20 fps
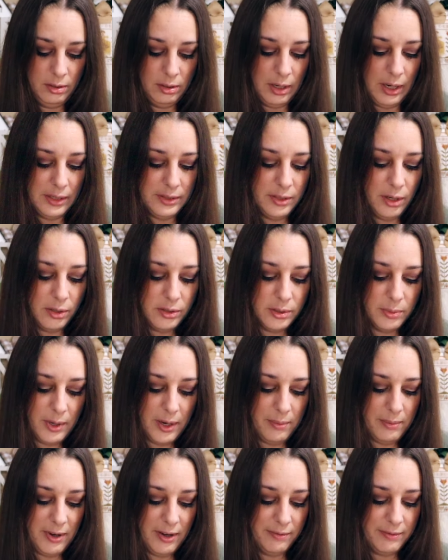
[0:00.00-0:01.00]
I talked
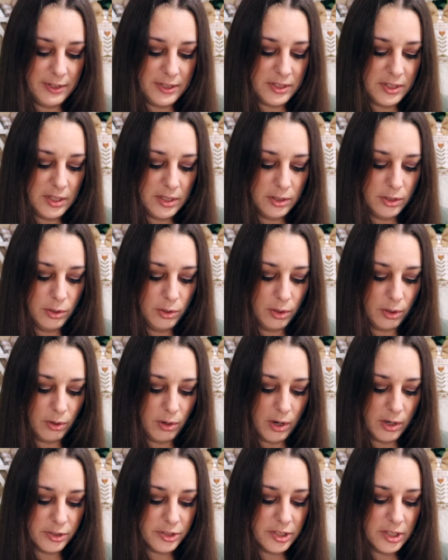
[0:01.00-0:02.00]
about my visit to a
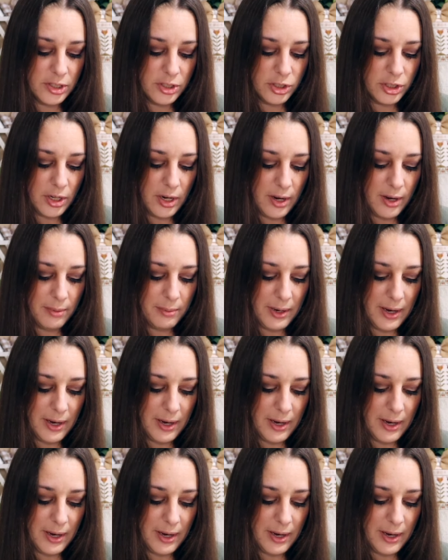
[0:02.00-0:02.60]
cross stitch shop.